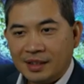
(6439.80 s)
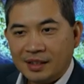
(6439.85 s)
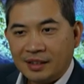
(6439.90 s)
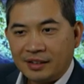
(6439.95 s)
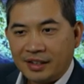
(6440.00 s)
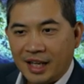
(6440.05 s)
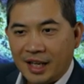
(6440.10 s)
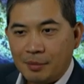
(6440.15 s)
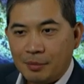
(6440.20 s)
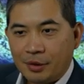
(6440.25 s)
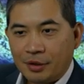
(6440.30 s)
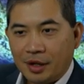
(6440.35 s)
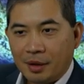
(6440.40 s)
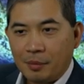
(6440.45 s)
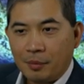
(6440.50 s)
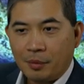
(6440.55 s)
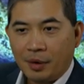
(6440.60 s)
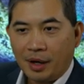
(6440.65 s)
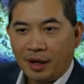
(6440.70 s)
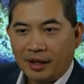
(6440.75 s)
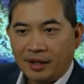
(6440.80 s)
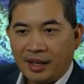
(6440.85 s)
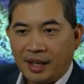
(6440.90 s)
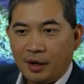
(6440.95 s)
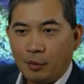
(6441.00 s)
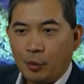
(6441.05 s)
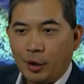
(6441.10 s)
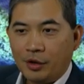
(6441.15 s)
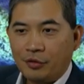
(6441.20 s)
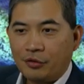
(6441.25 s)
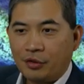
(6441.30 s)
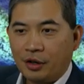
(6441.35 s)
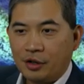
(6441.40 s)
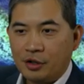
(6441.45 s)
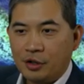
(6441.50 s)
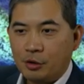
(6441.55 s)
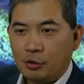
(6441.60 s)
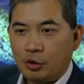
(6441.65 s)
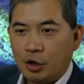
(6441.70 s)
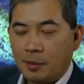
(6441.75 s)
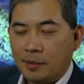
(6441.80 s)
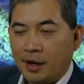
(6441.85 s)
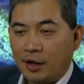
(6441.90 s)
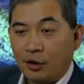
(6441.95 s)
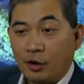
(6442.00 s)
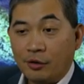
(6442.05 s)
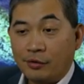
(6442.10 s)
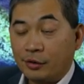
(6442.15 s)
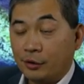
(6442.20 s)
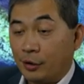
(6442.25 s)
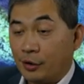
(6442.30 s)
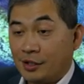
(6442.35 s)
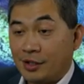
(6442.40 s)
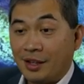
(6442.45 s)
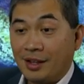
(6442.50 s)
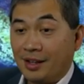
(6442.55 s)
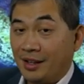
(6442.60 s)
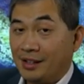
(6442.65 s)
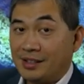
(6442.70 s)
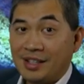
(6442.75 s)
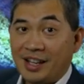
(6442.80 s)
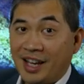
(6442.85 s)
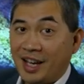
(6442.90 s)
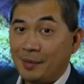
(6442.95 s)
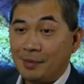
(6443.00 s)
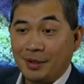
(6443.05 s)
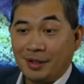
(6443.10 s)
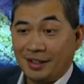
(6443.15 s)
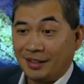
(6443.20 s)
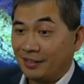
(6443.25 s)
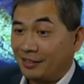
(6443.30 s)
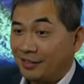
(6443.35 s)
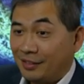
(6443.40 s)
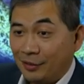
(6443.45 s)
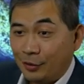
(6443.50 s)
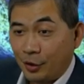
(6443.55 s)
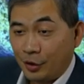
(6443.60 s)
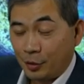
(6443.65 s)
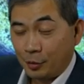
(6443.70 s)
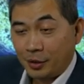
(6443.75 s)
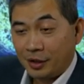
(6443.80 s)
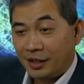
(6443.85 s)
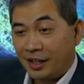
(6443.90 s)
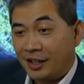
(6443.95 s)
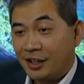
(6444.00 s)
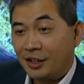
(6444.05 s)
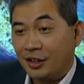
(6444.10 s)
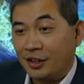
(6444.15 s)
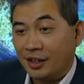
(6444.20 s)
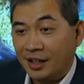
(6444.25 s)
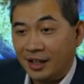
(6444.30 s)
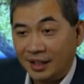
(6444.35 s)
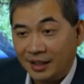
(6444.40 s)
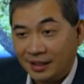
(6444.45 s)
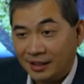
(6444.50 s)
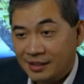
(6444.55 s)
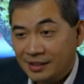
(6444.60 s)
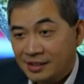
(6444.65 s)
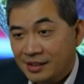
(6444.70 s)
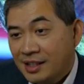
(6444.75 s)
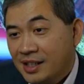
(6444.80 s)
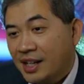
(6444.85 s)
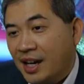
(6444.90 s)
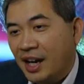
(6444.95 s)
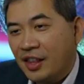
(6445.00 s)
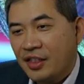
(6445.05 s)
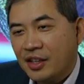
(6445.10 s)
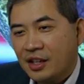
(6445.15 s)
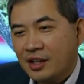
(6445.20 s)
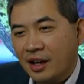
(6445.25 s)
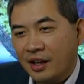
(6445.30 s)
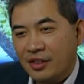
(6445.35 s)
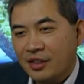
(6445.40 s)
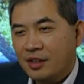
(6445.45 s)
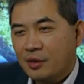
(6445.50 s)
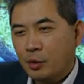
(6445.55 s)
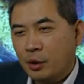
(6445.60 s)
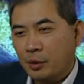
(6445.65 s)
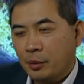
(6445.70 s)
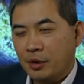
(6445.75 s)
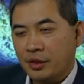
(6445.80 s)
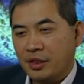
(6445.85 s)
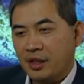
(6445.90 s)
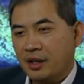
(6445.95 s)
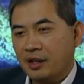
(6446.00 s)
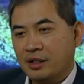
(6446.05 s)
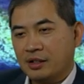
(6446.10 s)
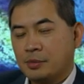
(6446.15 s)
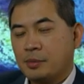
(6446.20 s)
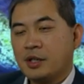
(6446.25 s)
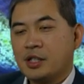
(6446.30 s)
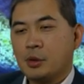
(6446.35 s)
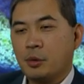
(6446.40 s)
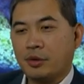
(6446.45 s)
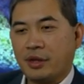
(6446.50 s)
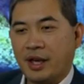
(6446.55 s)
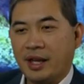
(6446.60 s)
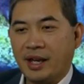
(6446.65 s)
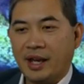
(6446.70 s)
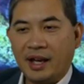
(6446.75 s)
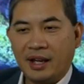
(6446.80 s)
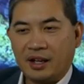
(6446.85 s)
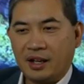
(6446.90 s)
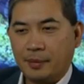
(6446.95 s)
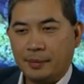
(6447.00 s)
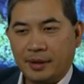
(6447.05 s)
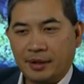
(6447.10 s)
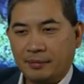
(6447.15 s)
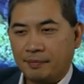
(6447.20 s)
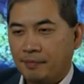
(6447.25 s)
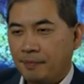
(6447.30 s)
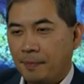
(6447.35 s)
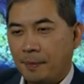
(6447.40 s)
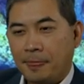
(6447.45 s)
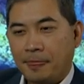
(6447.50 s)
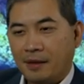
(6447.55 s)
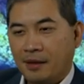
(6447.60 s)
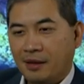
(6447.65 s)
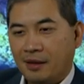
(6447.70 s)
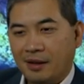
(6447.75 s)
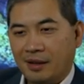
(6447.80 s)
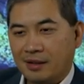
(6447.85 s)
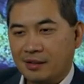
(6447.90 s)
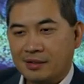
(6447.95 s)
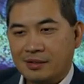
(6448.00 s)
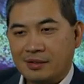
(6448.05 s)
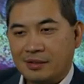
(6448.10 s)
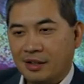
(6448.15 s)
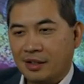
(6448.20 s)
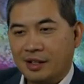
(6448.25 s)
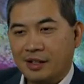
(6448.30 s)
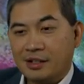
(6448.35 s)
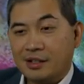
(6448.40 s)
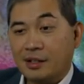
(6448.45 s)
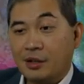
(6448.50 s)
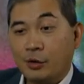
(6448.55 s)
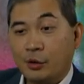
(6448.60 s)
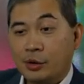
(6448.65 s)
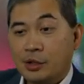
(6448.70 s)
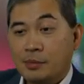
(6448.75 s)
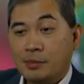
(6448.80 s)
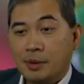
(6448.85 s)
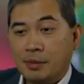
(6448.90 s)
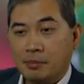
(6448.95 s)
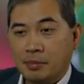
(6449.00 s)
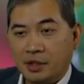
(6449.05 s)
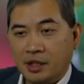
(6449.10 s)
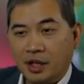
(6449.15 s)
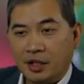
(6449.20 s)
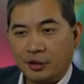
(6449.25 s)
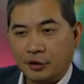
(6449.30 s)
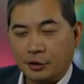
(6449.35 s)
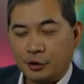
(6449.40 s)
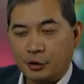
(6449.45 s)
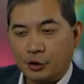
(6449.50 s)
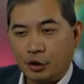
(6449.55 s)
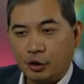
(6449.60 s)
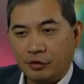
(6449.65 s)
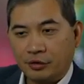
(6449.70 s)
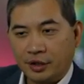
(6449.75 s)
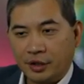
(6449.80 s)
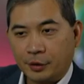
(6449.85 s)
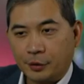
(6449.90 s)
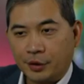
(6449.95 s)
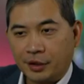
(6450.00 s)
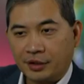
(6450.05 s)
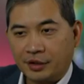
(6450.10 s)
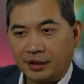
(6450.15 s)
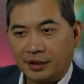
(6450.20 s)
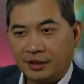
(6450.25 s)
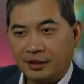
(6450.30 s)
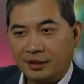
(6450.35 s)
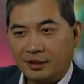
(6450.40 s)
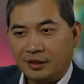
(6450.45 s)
gabriel I'm, i can not wait for a new robot overlords it's happening whether we like it or not it's i think i think with, with especially with ai coming it's it is going to be beyond our control very quickly.